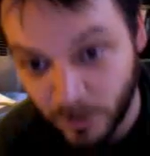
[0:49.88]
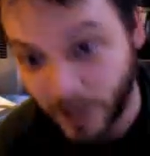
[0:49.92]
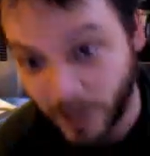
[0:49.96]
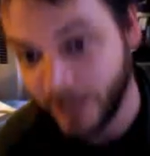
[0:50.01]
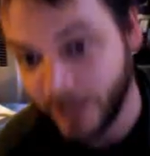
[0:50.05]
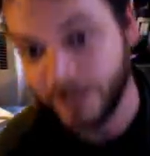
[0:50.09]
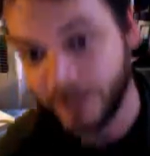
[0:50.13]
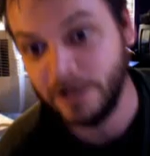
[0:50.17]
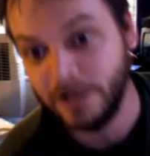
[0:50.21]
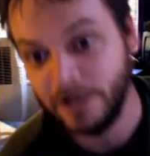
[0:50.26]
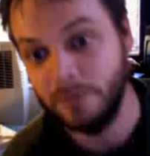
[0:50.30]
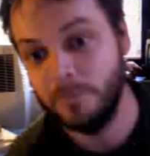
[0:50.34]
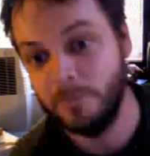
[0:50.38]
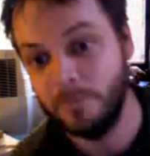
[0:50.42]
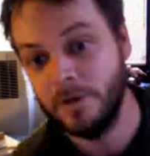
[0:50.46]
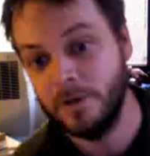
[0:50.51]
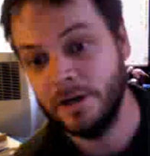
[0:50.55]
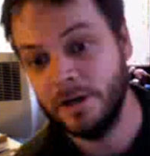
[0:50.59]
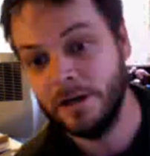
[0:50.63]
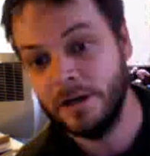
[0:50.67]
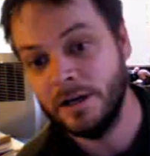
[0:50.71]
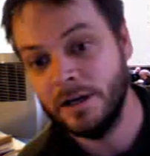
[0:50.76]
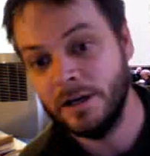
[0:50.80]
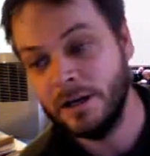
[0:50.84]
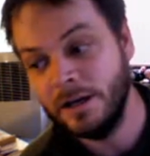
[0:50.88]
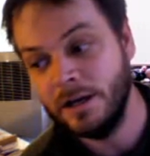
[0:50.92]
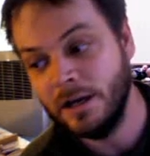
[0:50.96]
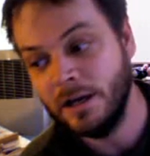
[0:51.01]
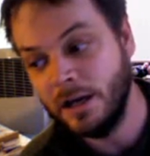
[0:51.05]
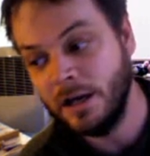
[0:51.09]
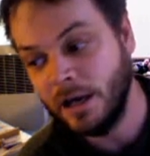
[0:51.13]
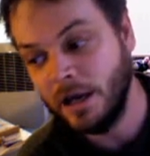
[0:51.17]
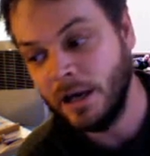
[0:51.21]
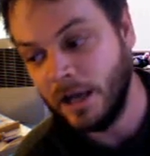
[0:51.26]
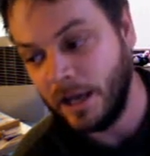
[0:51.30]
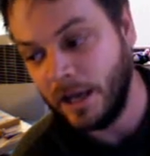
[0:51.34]
item,
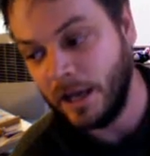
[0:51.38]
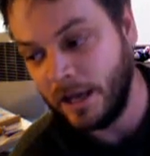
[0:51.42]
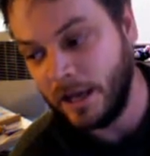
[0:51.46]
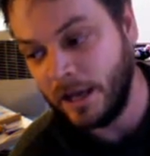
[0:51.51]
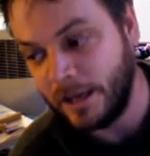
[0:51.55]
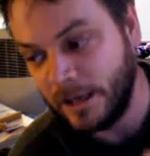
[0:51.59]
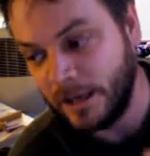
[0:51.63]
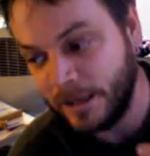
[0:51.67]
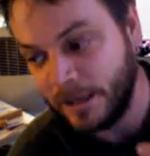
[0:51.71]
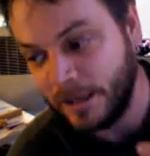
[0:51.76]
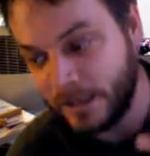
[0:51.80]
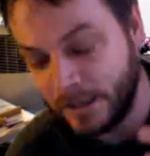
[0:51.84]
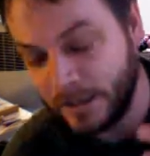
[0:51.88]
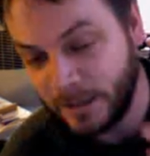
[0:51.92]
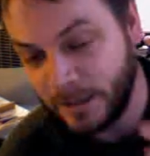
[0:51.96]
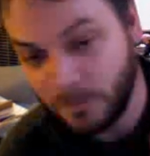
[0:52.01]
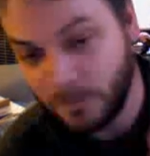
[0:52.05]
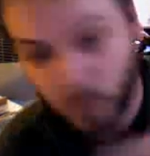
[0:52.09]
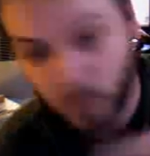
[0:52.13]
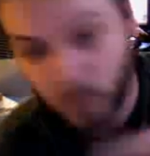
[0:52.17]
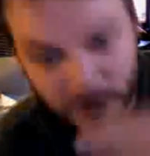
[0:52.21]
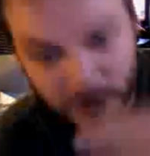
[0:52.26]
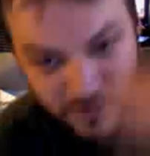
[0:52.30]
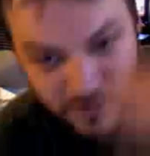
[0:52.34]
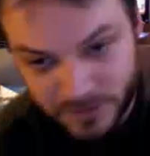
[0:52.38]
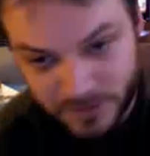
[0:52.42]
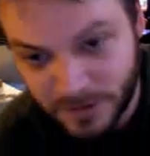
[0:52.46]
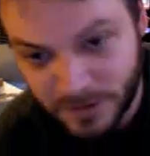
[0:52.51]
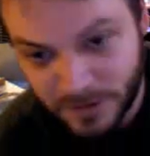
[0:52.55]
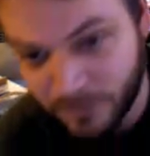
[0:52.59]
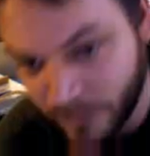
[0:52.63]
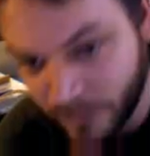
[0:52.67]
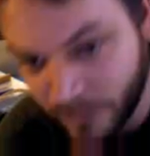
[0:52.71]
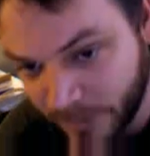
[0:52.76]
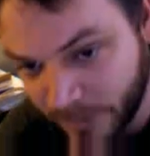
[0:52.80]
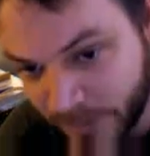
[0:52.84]
and which is
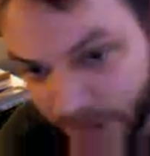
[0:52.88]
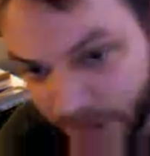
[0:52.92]
different